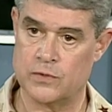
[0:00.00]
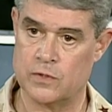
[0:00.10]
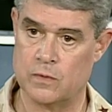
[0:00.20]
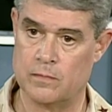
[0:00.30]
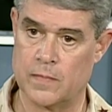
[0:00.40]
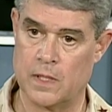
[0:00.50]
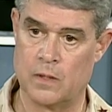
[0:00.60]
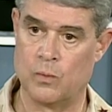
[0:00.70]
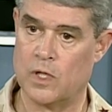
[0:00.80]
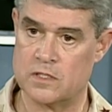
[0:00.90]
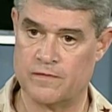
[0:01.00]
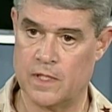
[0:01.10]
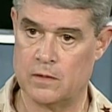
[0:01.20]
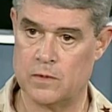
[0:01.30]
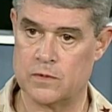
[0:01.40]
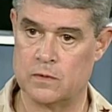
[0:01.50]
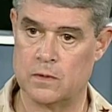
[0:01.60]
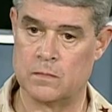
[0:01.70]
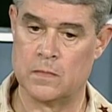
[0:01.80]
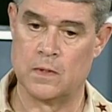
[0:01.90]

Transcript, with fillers: to him and was available to him.